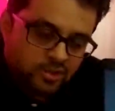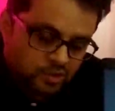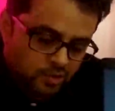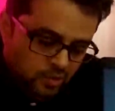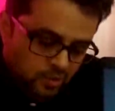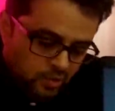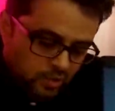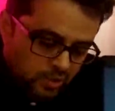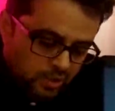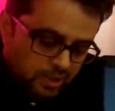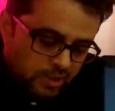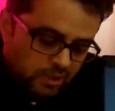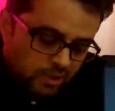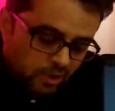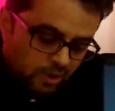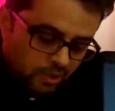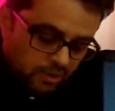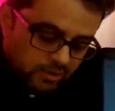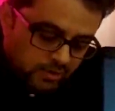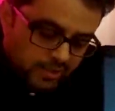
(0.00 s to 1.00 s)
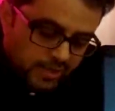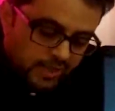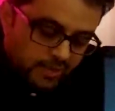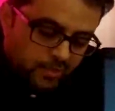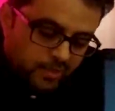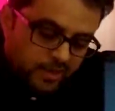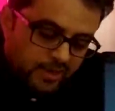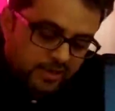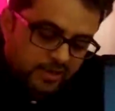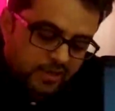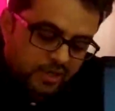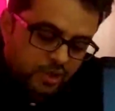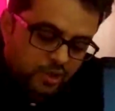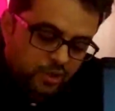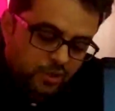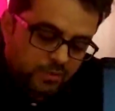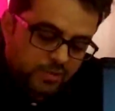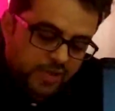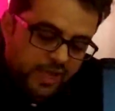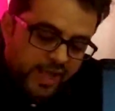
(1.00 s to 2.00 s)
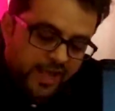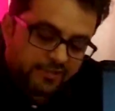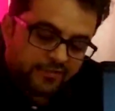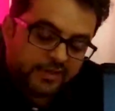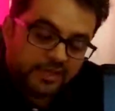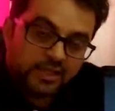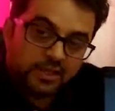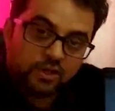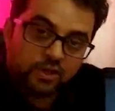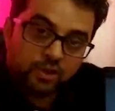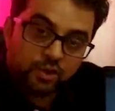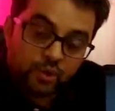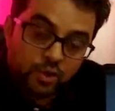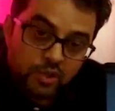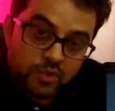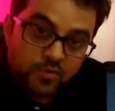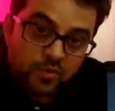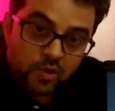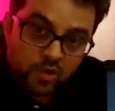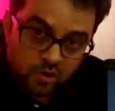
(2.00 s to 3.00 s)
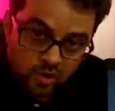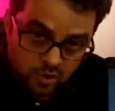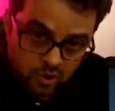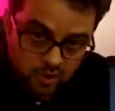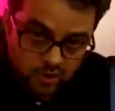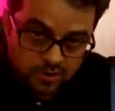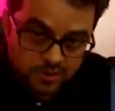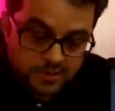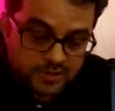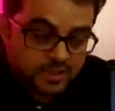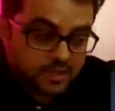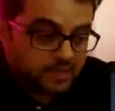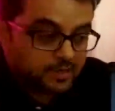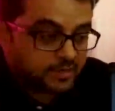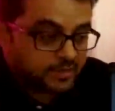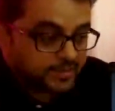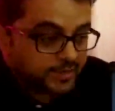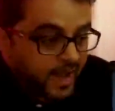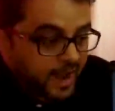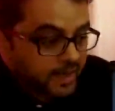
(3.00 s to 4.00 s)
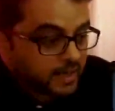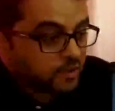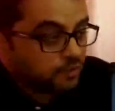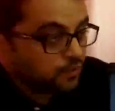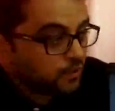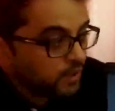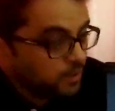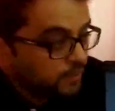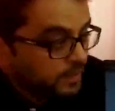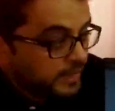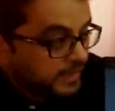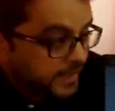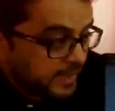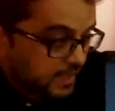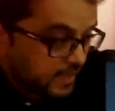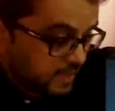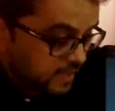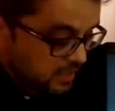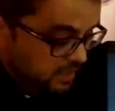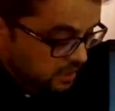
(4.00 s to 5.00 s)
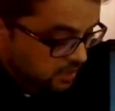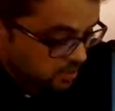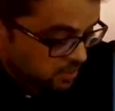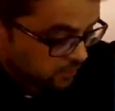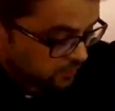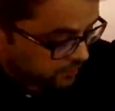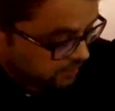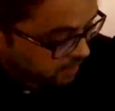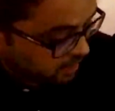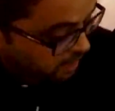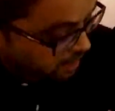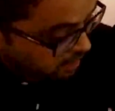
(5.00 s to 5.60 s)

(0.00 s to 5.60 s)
So all the laboratories should be having those protocols that will be taking care of the